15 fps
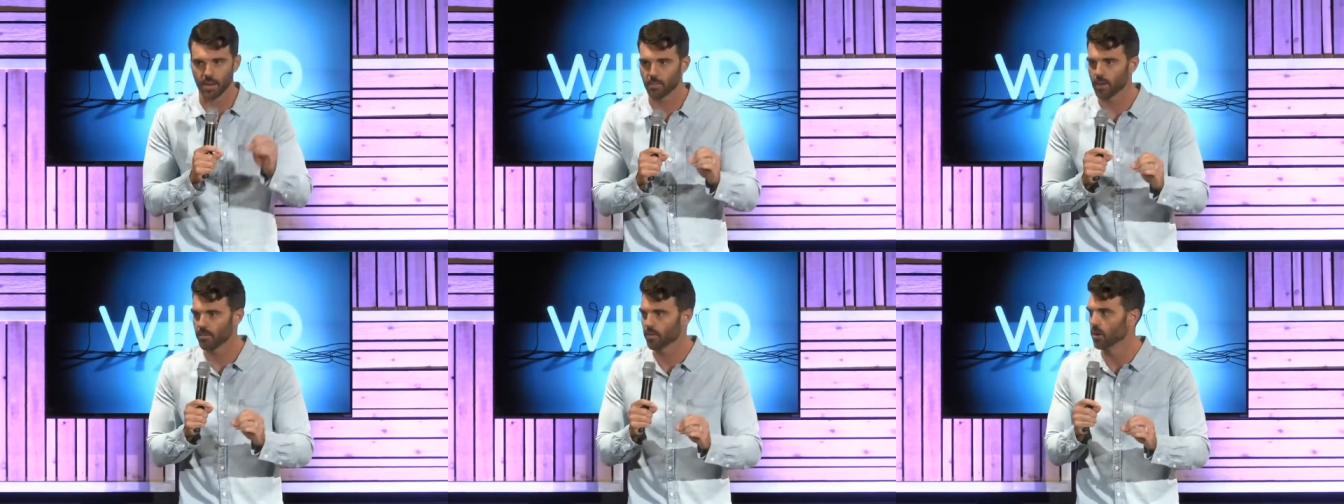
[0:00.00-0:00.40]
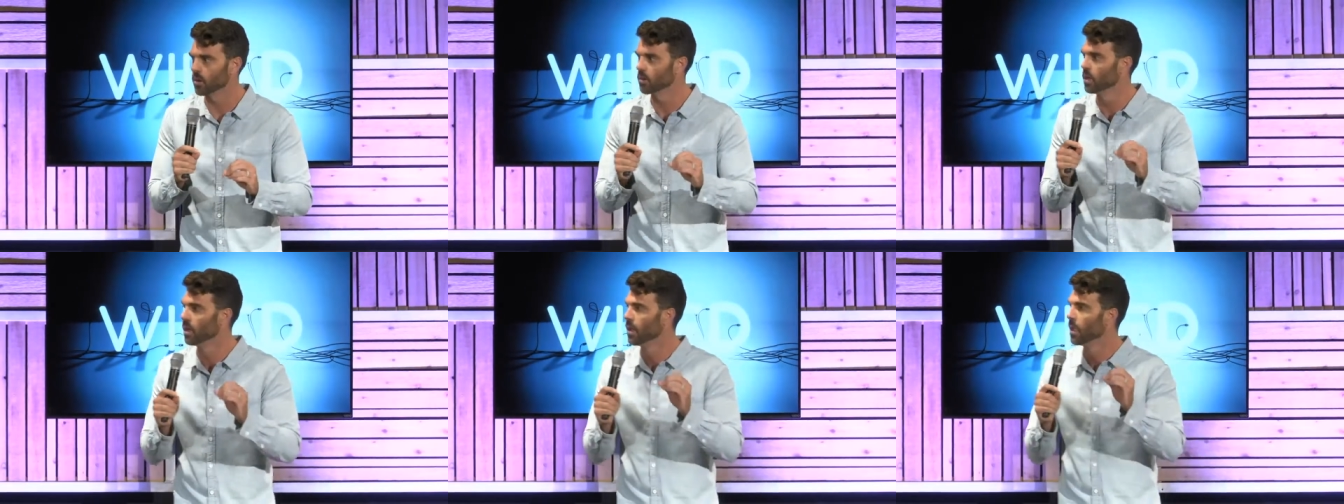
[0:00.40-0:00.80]
phone,
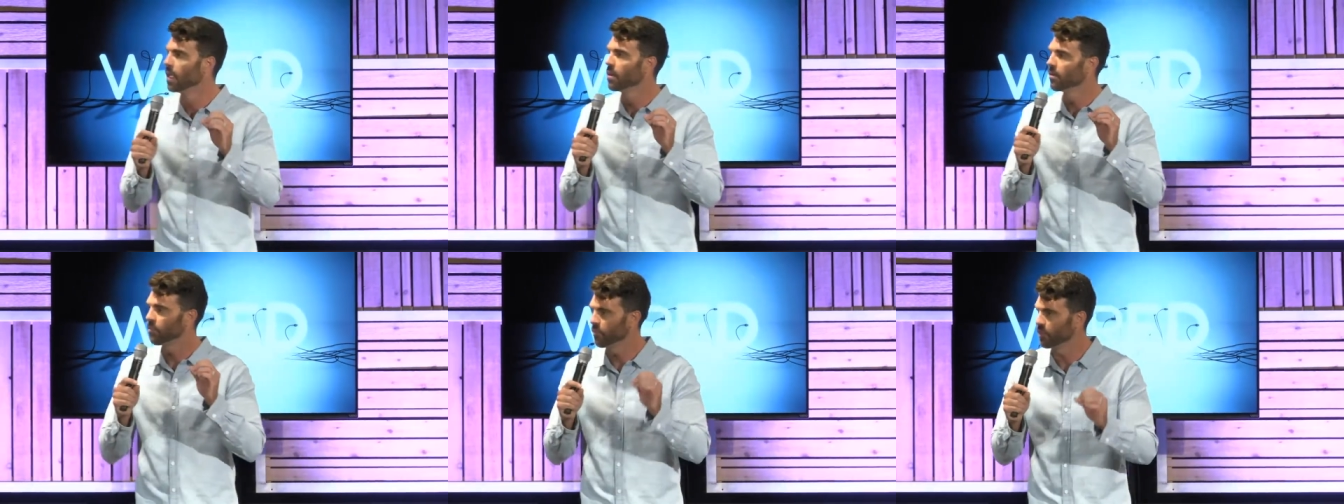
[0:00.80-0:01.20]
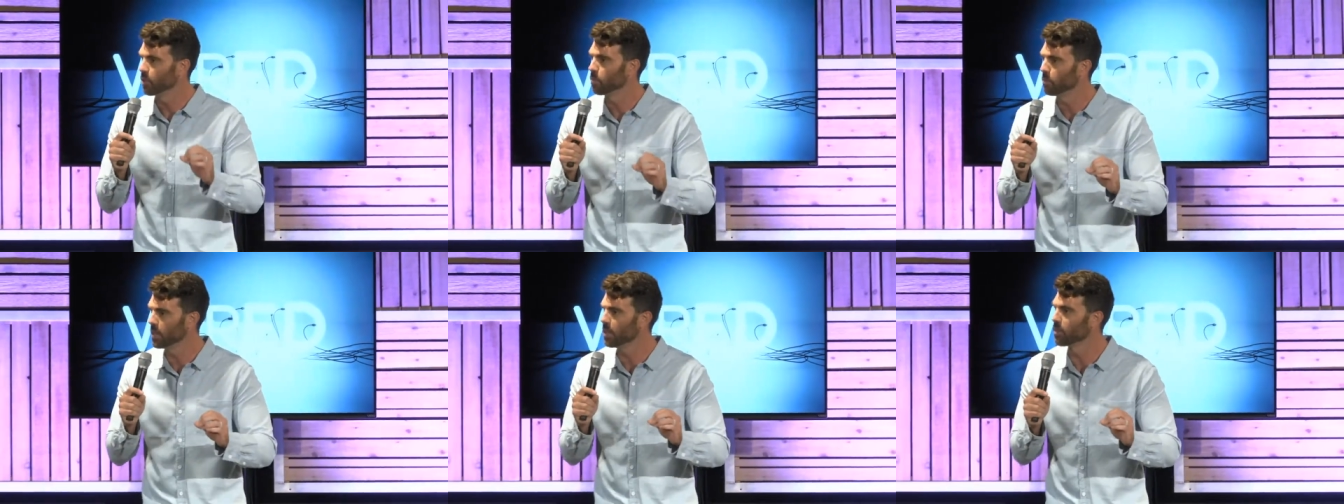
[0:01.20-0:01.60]
film
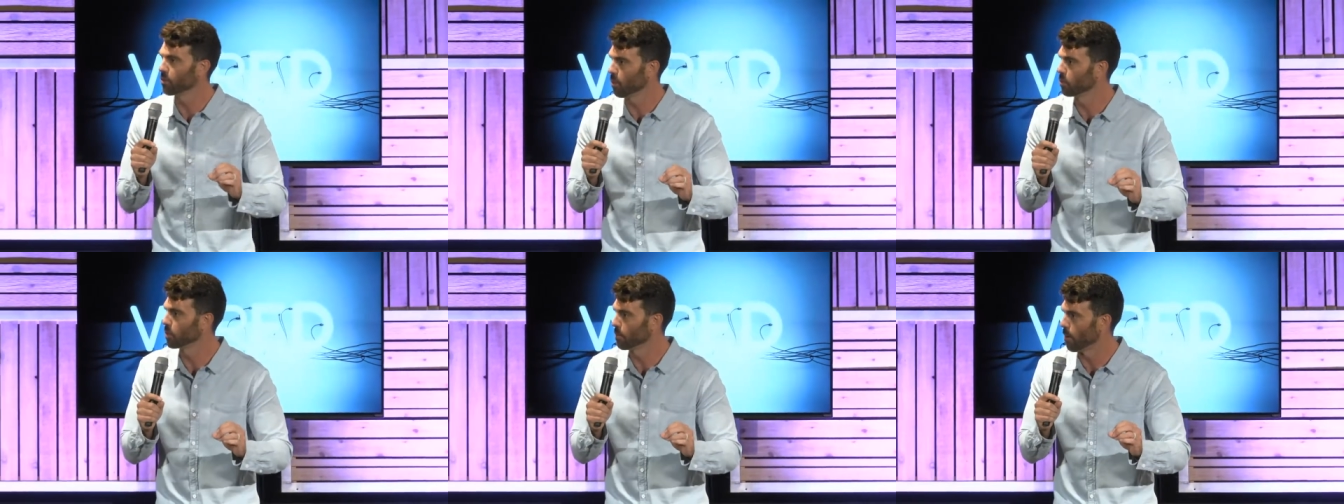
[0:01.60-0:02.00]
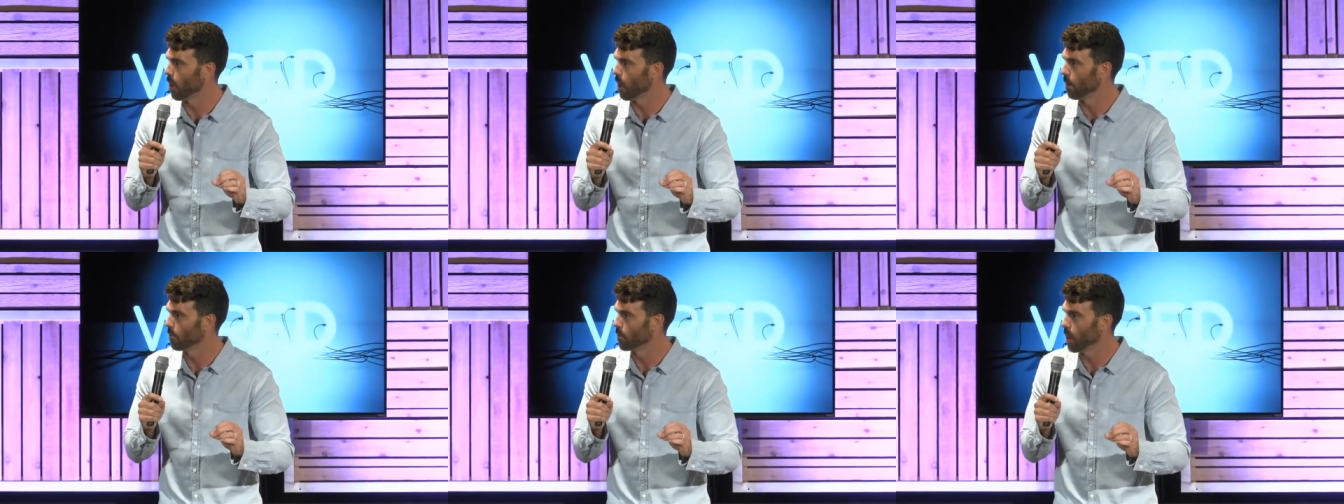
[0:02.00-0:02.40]
me throwing the
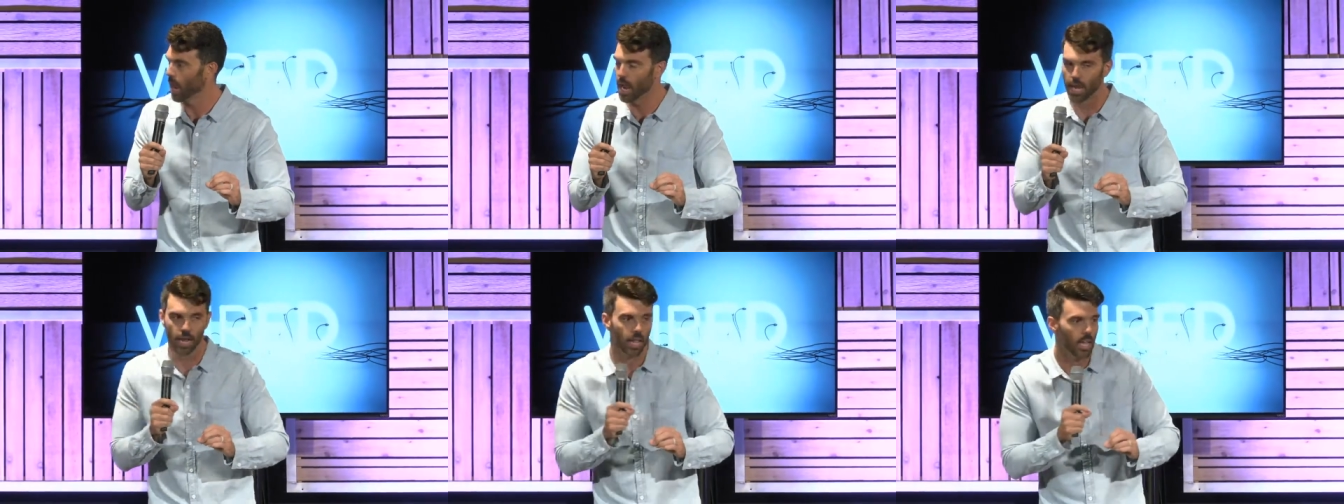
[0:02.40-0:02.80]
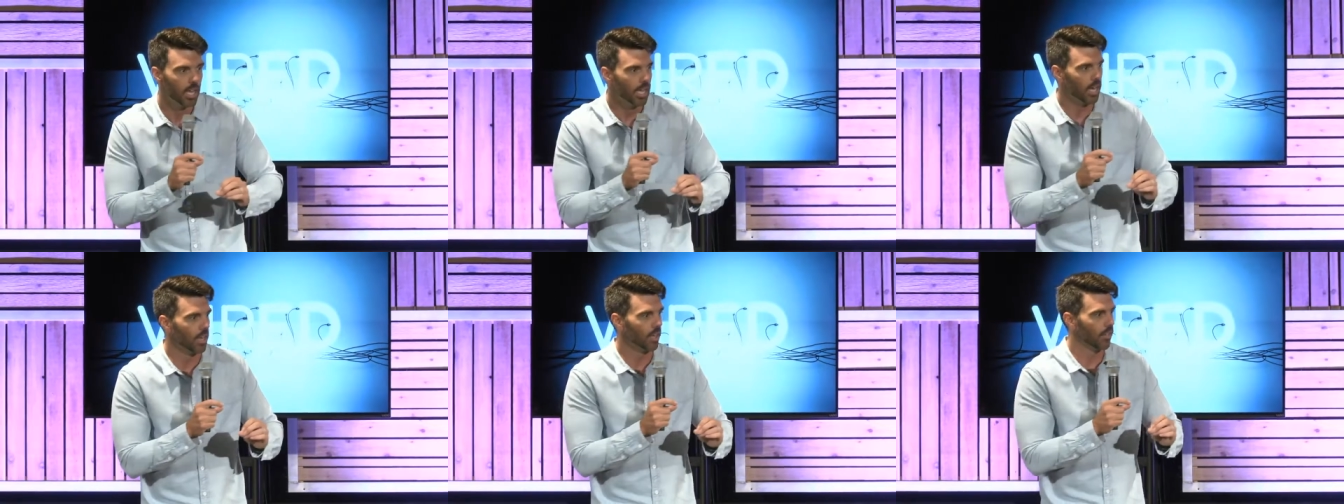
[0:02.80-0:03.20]
ball, all right? And,
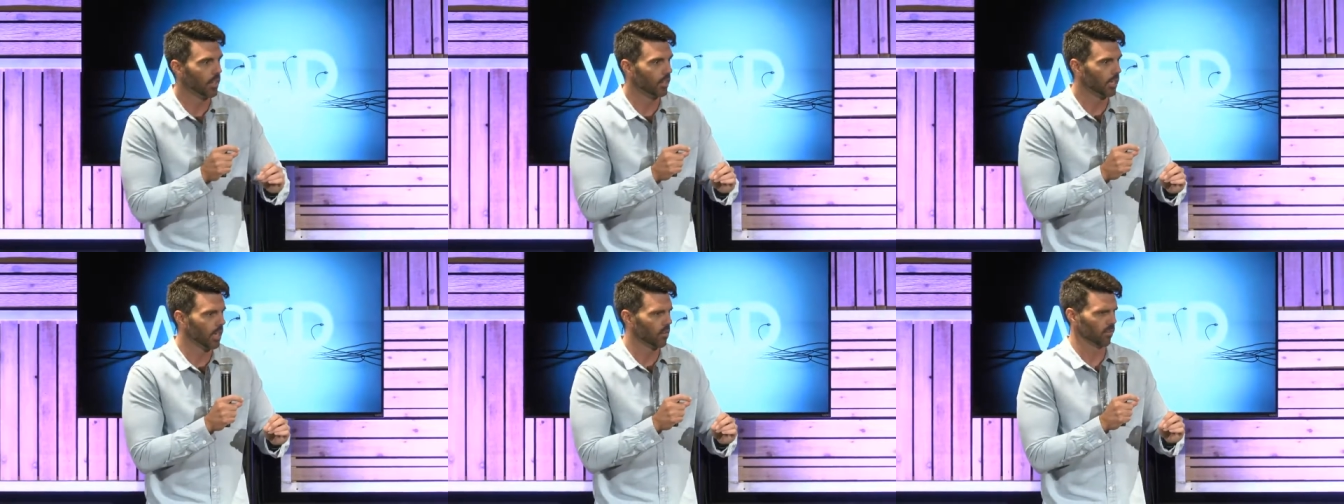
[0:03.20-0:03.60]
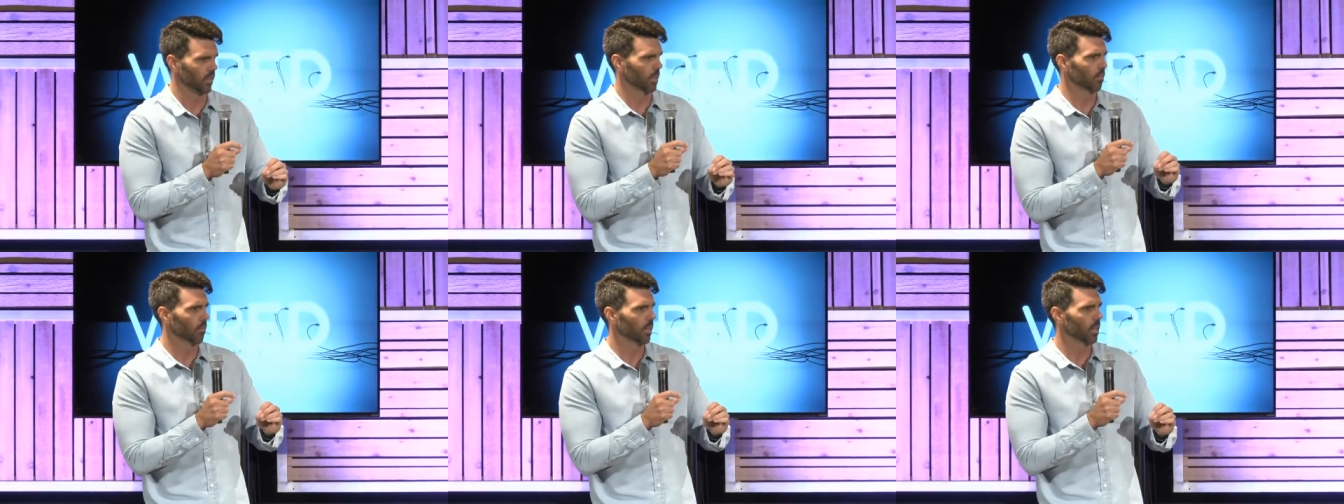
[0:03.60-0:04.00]
I, and, the guy was like,
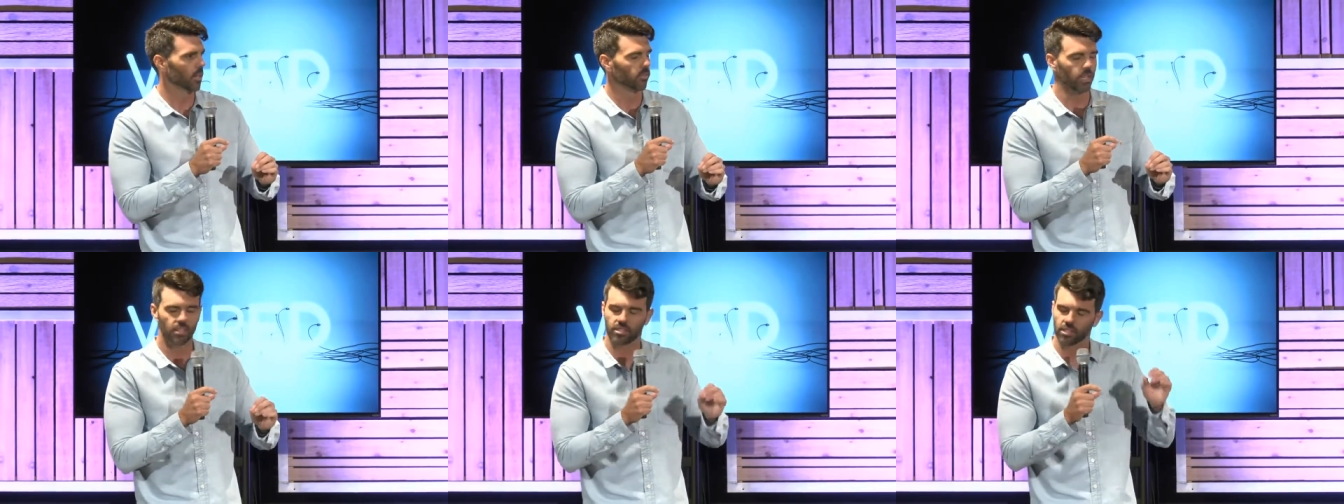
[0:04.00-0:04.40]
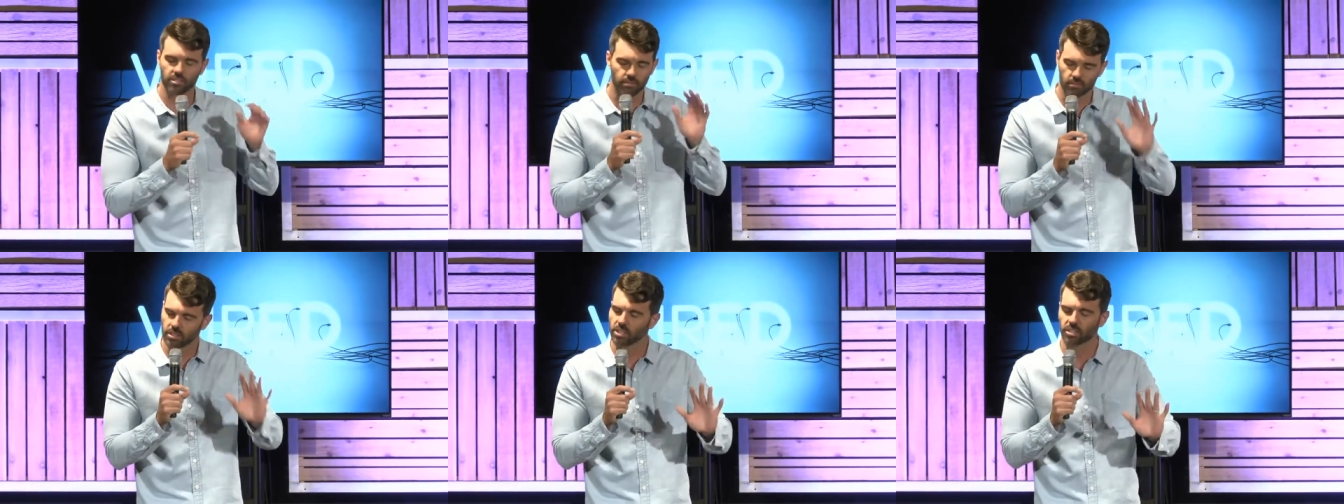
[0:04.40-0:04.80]
what? And I was like, just,
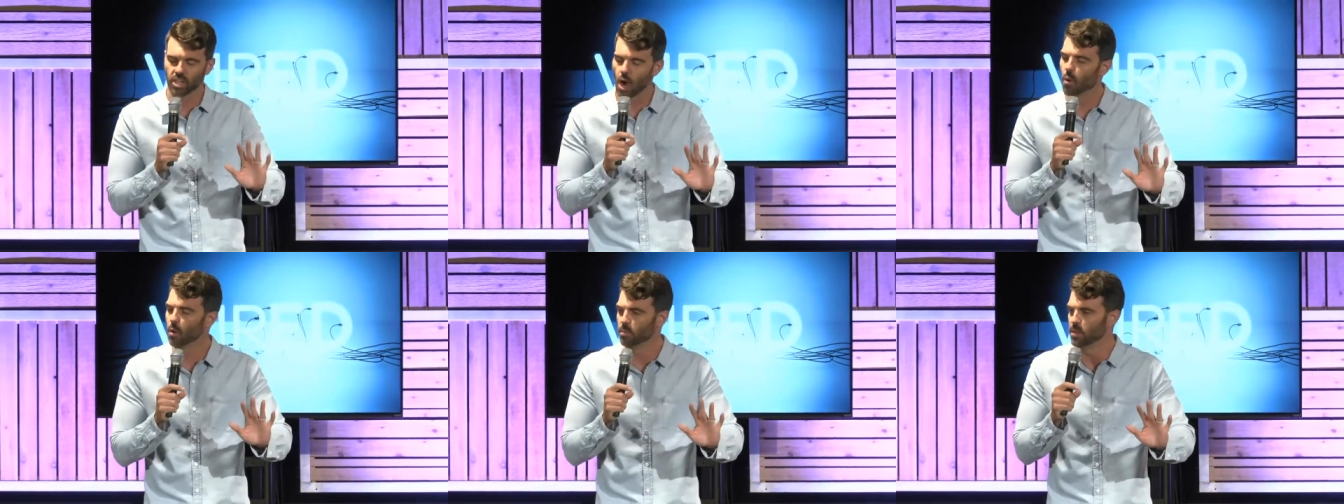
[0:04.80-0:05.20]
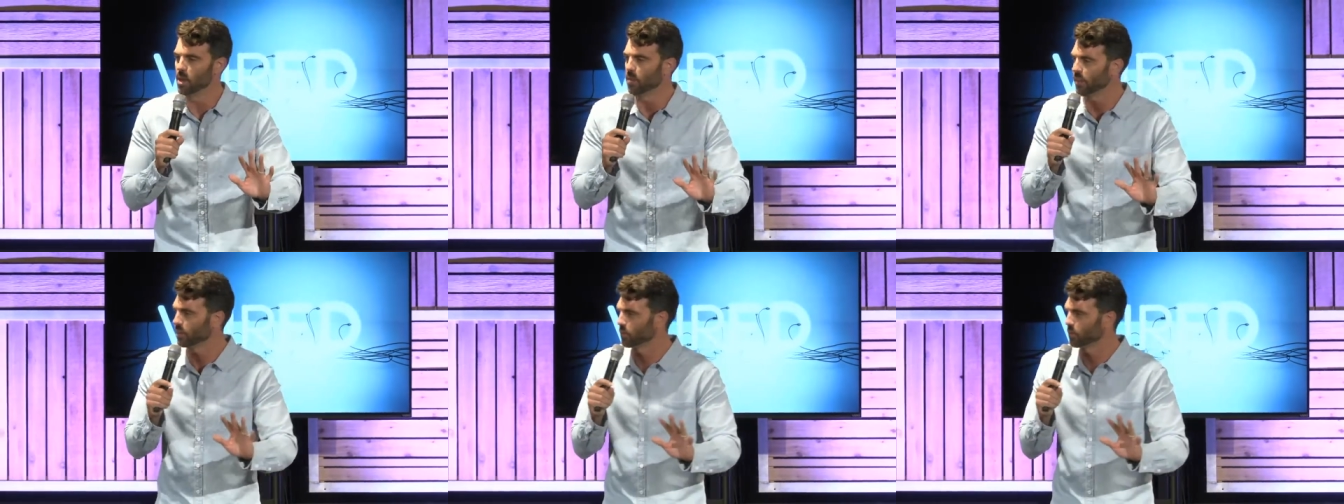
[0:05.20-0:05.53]
just go with me on this one,